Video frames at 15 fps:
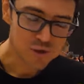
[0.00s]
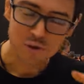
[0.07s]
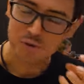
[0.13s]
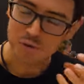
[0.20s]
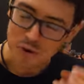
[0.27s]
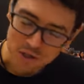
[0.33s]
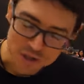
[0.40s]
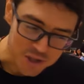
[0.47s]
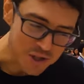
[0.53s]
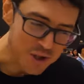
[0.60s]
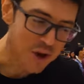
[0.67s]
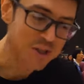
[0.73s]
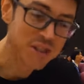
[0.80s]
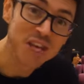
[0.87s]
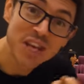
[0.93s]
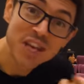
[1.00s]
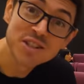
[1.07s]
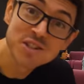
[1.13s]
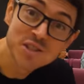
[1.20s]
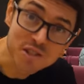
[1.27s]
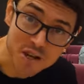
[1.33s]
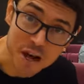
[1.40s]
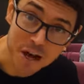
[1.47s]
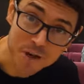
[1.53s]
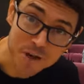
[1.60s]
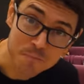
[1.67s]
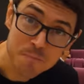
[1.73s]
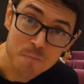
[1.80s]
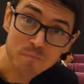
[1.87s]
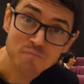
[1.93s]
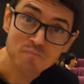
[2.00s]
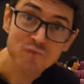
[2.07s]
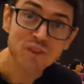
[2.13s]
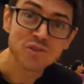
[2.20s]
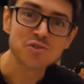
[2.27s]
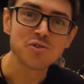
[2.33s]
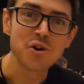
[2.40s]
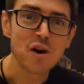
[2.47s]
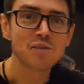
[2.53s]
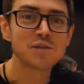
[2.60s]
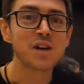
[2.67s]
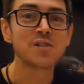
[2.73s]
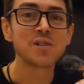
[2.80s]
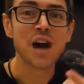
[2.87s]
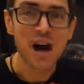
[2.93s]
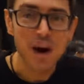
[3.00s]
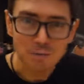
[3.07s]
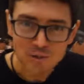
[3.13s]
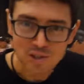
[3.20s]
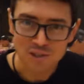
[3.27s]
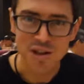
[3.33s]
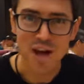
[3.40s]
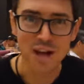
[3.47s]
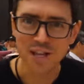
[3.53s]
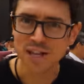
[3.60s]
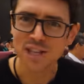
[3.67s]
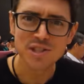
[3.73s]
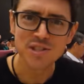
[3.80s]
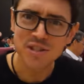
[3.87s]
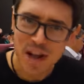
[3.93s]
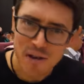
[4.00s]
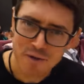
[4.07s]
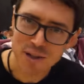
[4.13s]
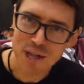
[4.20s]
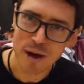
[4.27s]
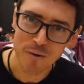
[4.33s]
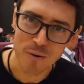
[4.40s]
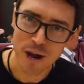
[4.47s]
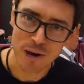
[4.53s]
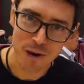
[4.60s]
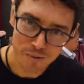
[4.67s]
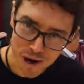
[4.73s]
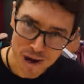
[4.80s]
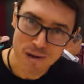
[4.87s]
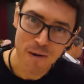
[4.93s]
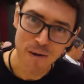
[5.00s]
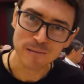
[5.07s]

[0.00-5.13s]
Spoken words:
Crunchy on the inside, soft on the outside. It's never that way, right?